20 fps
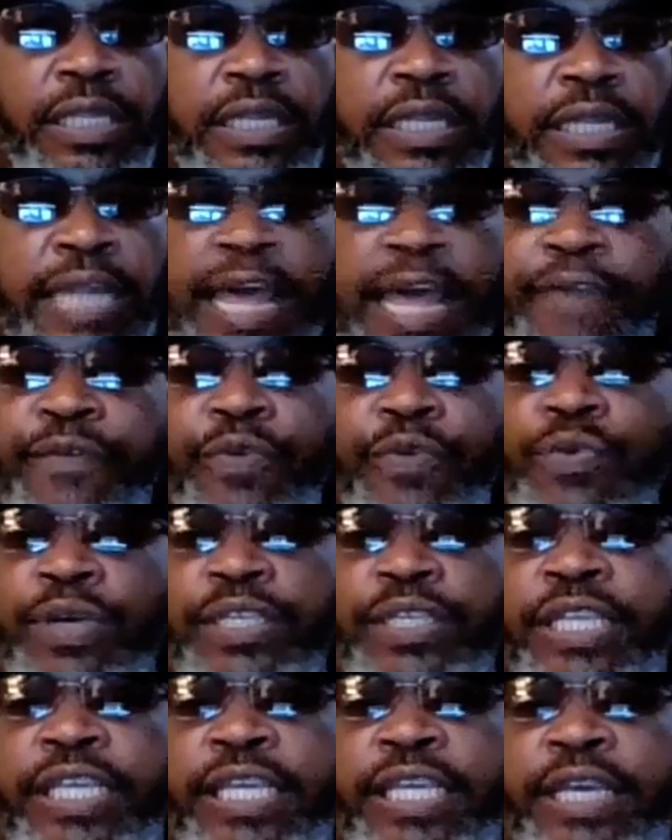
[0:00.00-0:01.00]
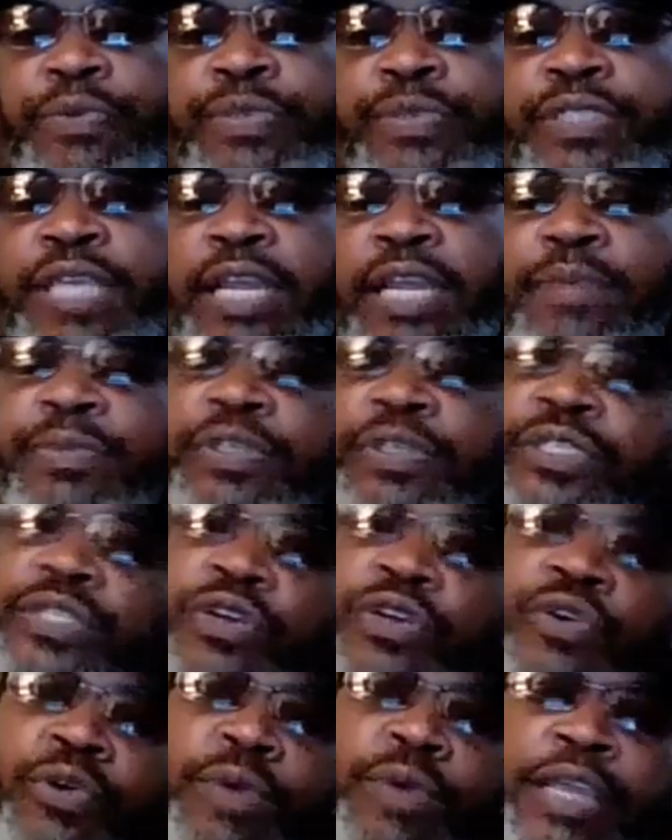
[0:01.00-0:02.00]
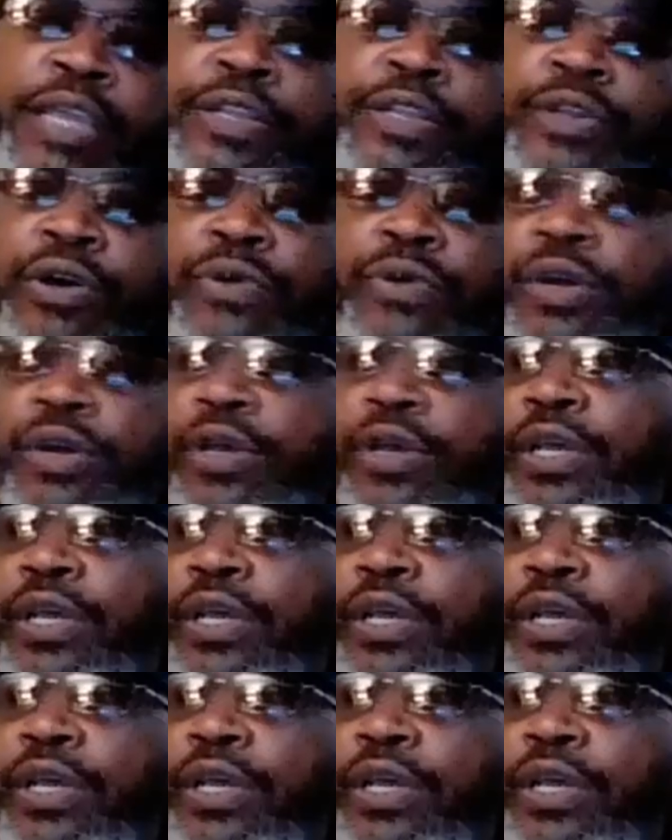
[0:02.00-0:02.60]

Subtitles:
Like for one, he was telling me a story where,